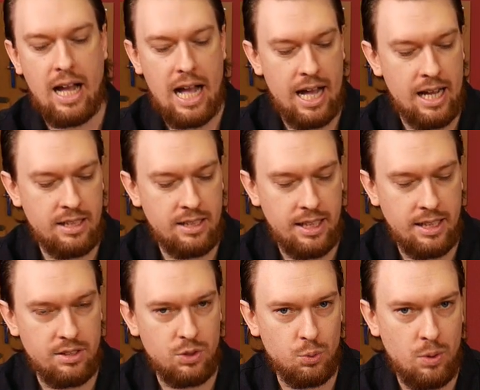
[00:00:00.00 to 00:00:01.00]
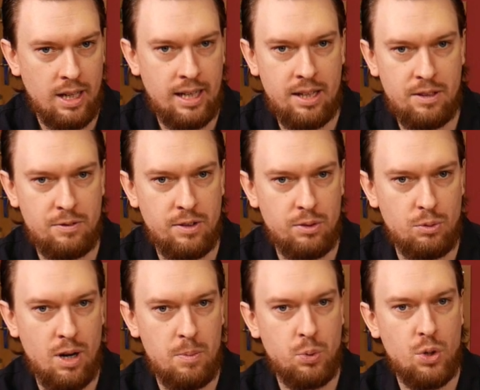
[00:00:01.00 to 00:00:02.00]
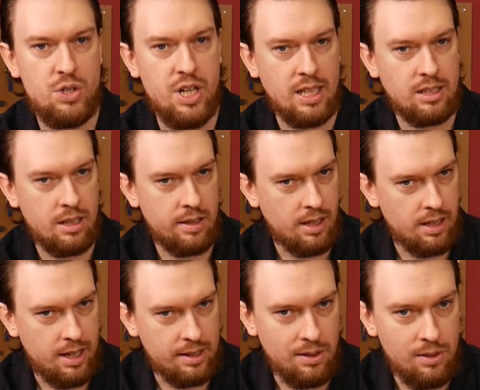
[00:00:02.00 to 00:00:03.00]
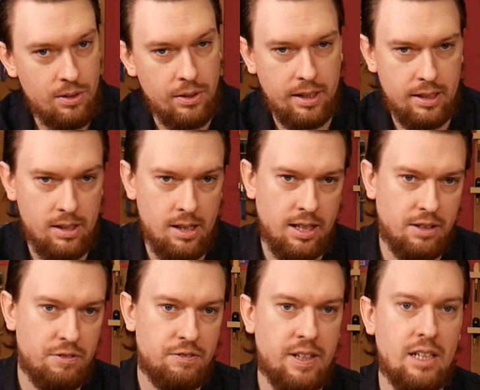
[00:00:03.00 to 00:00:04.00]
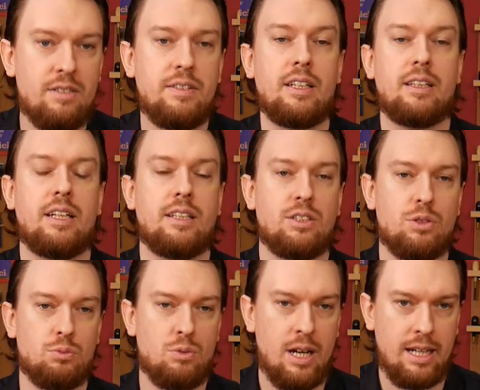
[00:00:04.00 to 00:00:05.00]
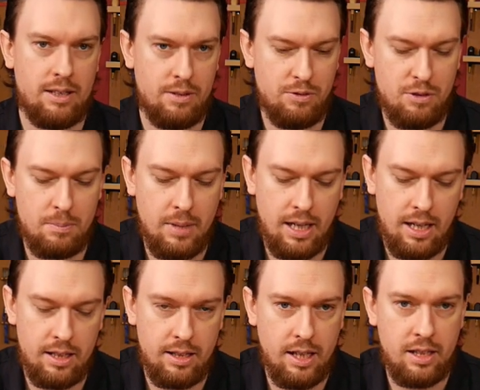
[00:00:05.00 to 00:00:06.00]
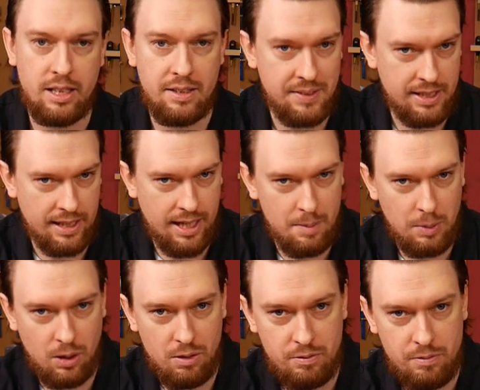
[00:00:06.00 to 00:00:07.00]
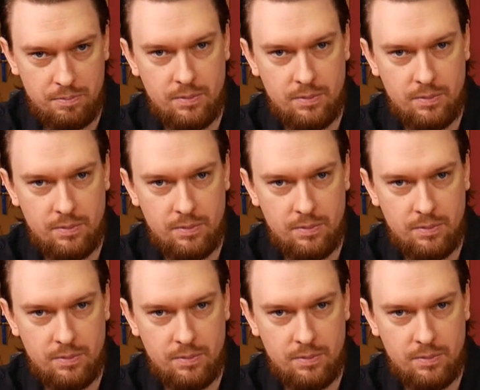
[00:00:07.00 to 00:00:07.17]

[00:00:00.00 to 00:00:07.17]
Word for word: and it's the right leather for the right project and I like the look and I like the feel of it, then it's the right leather from me and then I give it the label of,